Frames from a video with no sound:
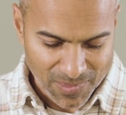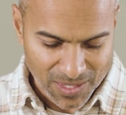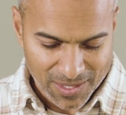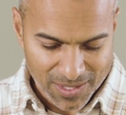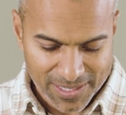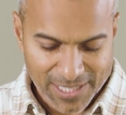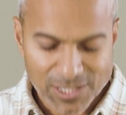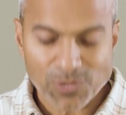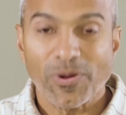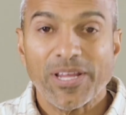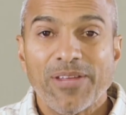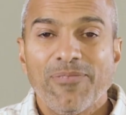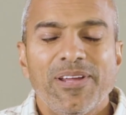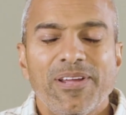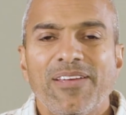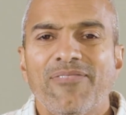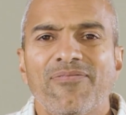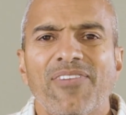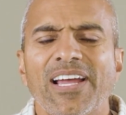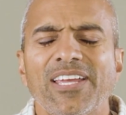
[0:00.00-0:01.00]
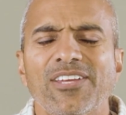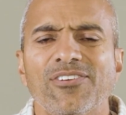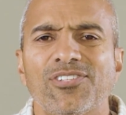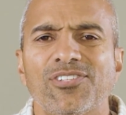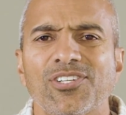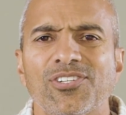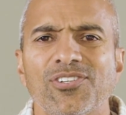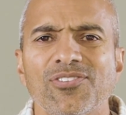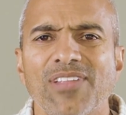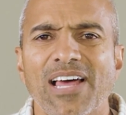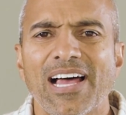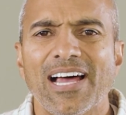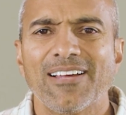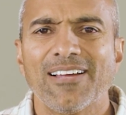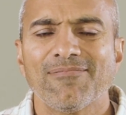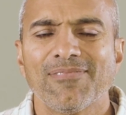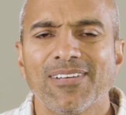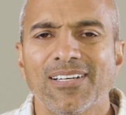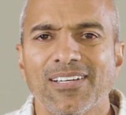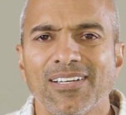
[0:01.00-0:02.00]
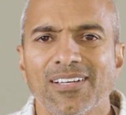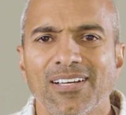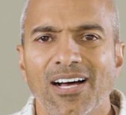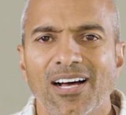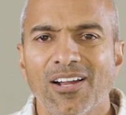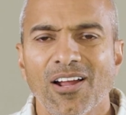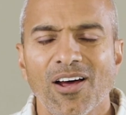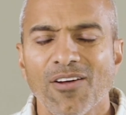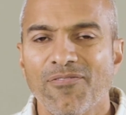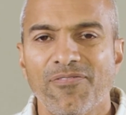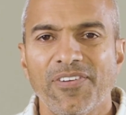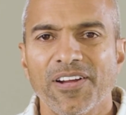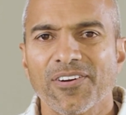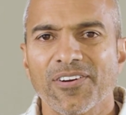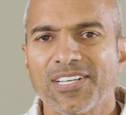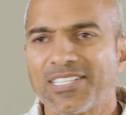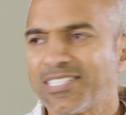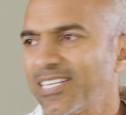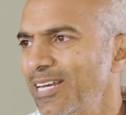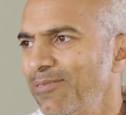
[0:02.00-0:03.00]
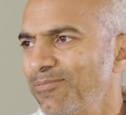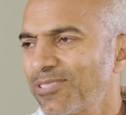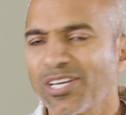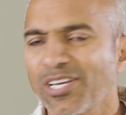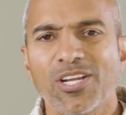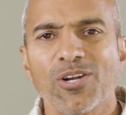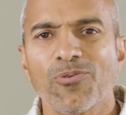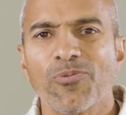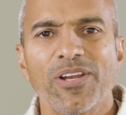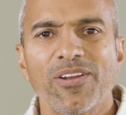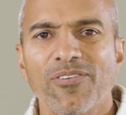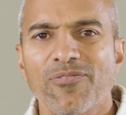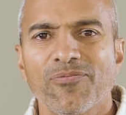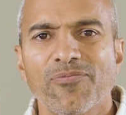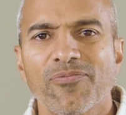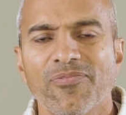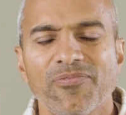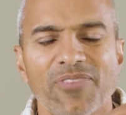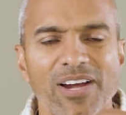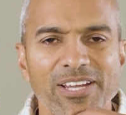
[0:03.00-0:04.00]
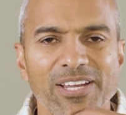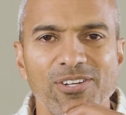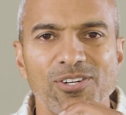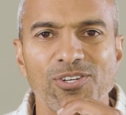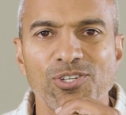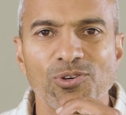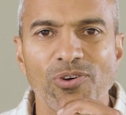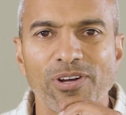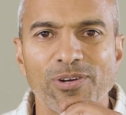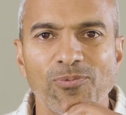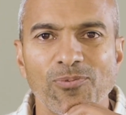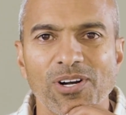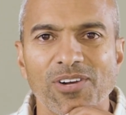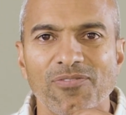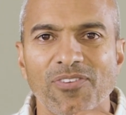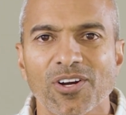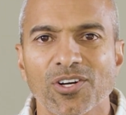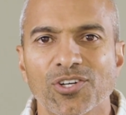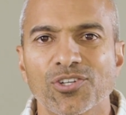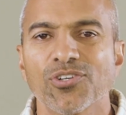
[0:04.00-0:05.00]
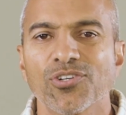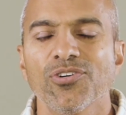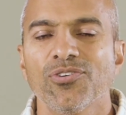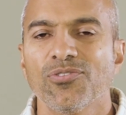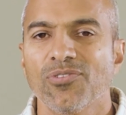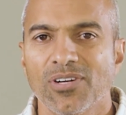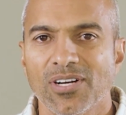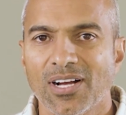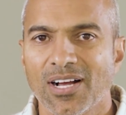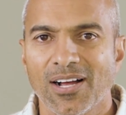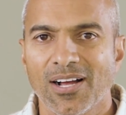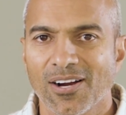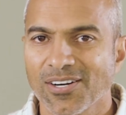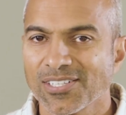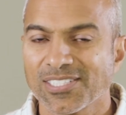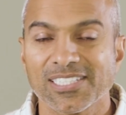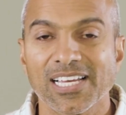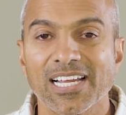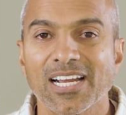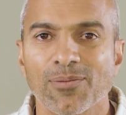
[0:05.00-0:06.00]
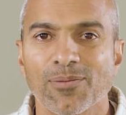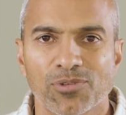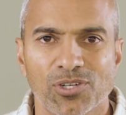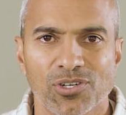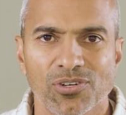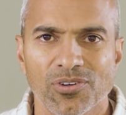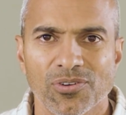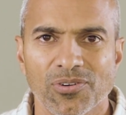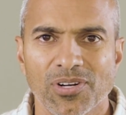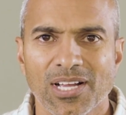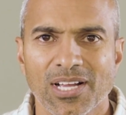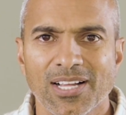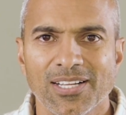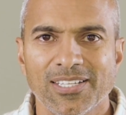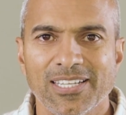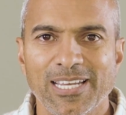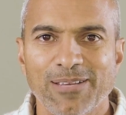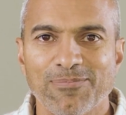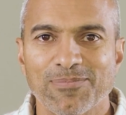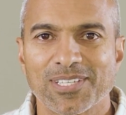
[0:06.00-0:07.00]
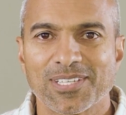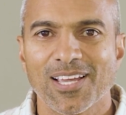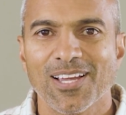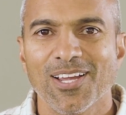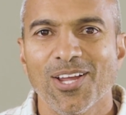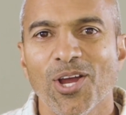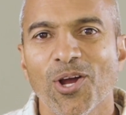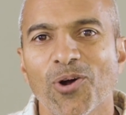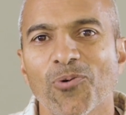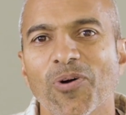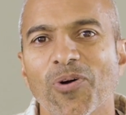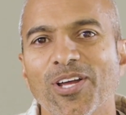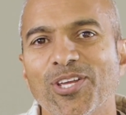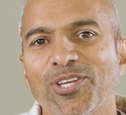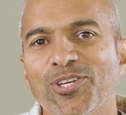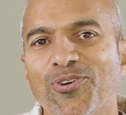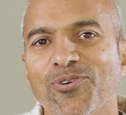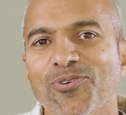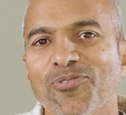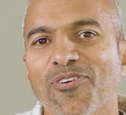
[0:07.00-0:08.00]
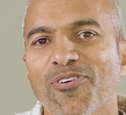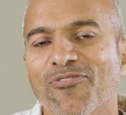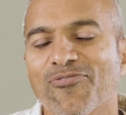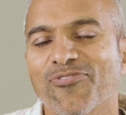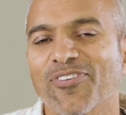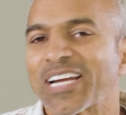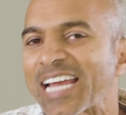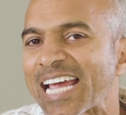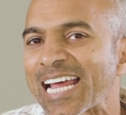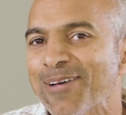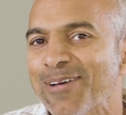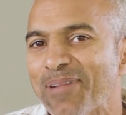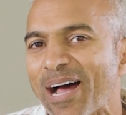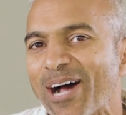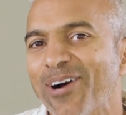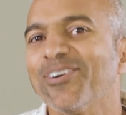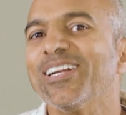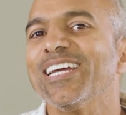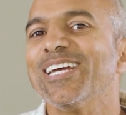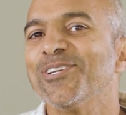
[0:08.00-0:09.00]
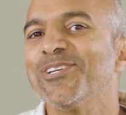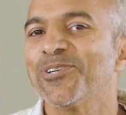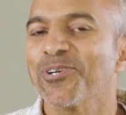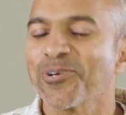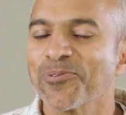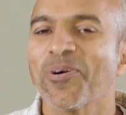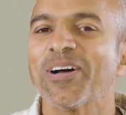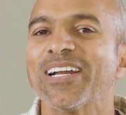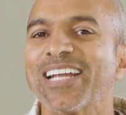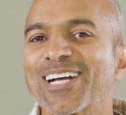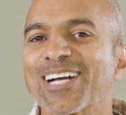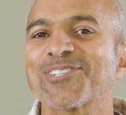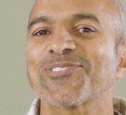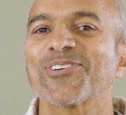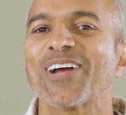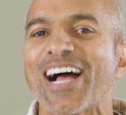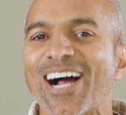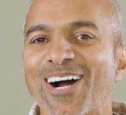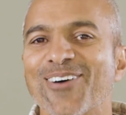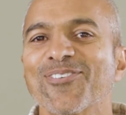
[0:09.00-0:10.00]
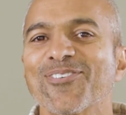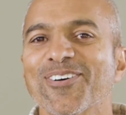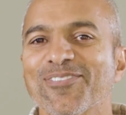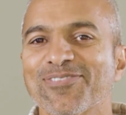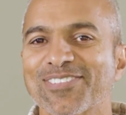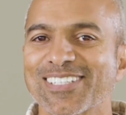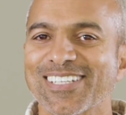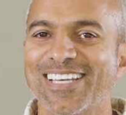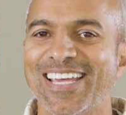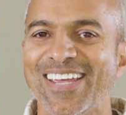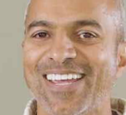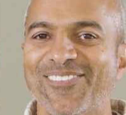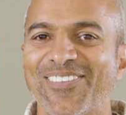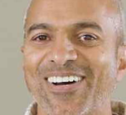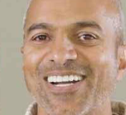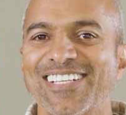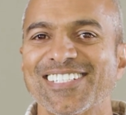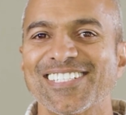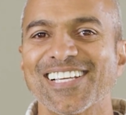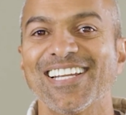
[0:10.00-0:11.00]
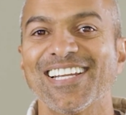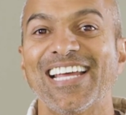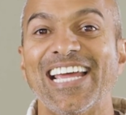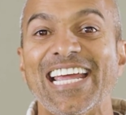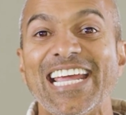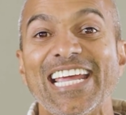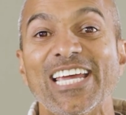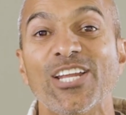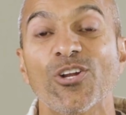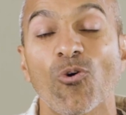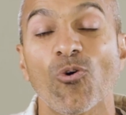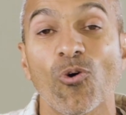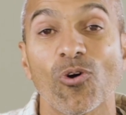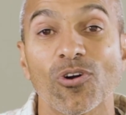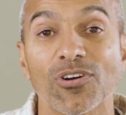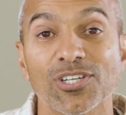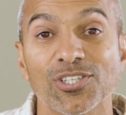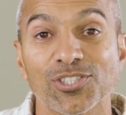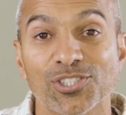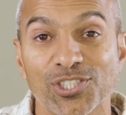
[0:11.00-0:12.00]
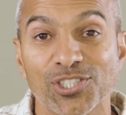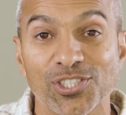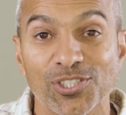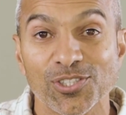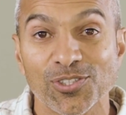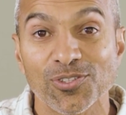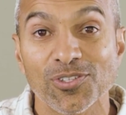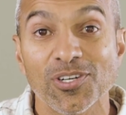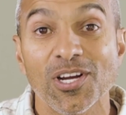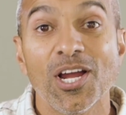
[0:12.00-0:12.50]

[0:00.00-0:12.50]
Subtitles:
That's why we invite you to do that on various teams. We invite you to join one of our crew, our setup crew teams. What you forget about is your one extra hour of sleep on a Sunday in order to